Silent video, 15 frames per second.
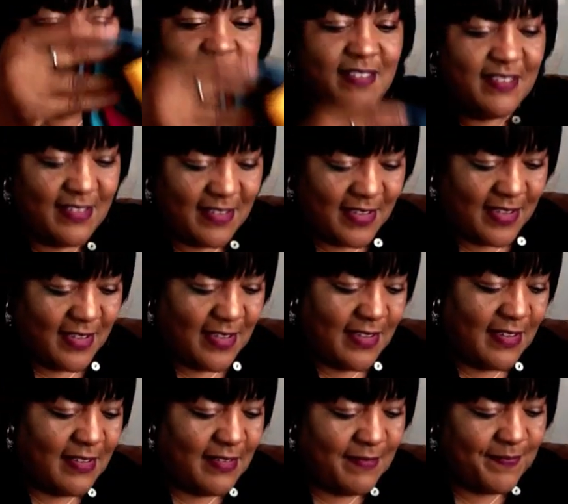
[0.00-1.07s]

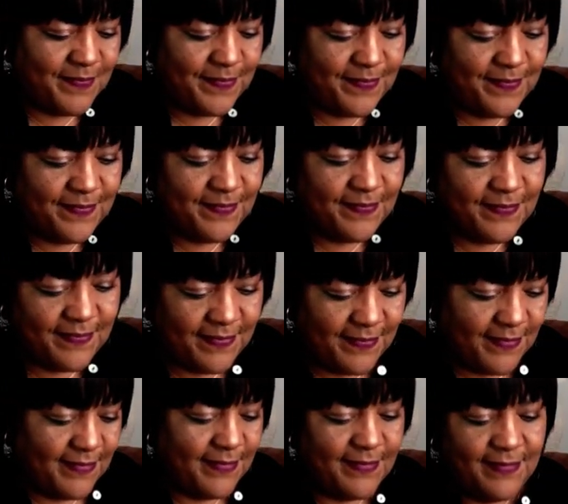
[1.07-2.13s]

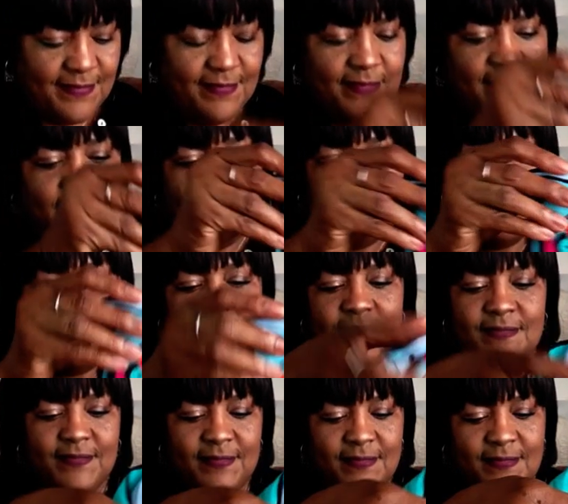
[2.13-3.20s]

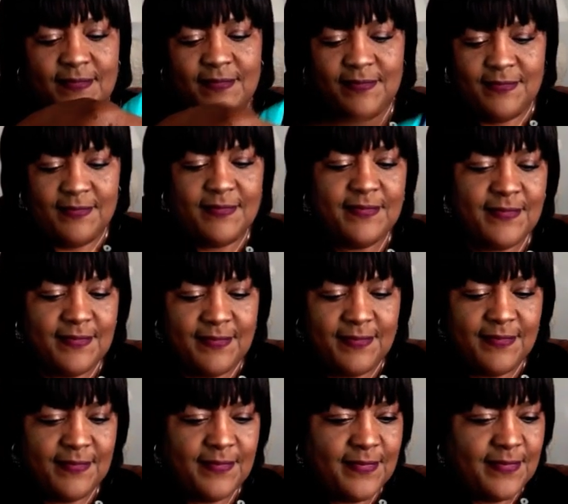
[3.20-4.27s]

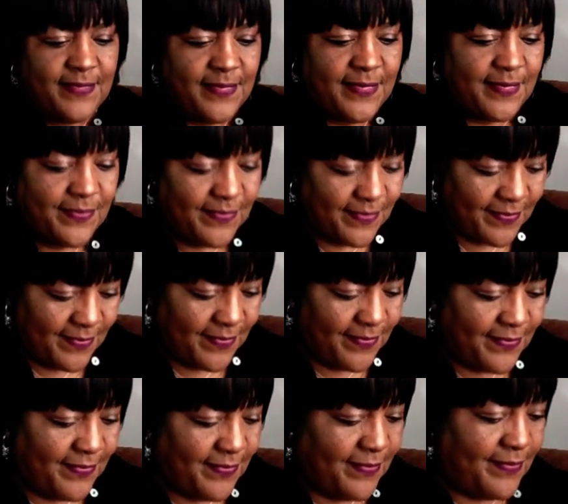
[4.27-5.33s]

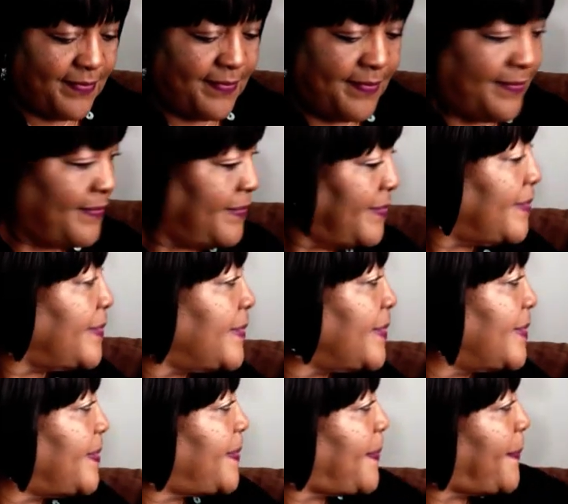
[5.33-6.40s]

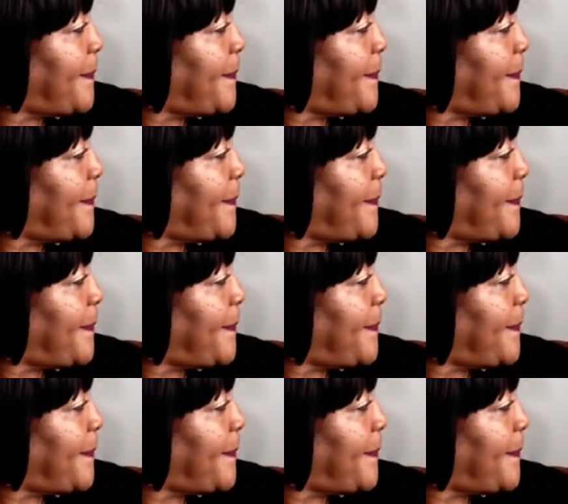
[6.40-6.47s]
(no one is talking)